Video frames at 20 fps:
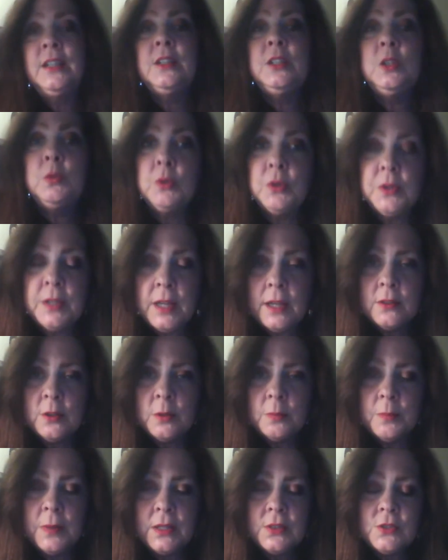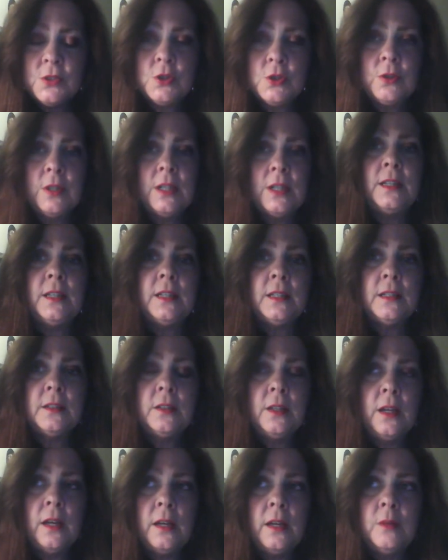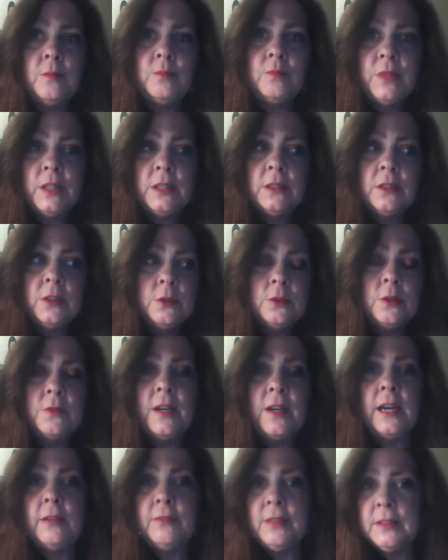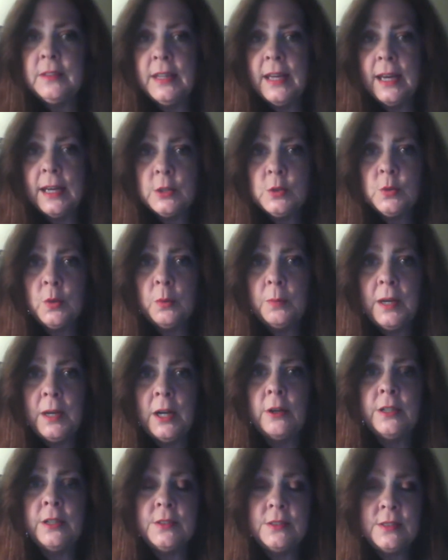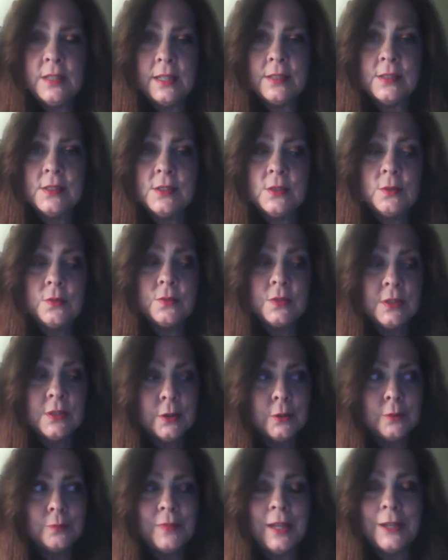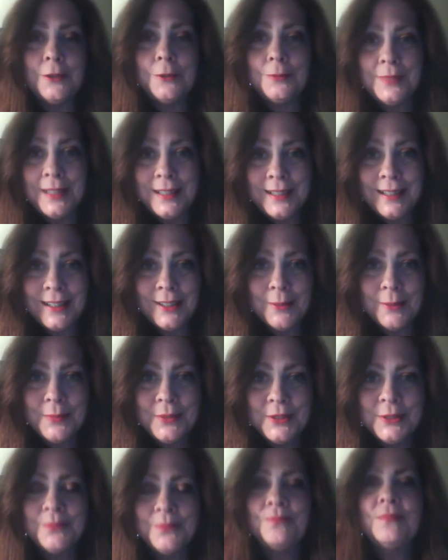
you will get your base training in lieu of having the actual para intensive. So I hope that helps.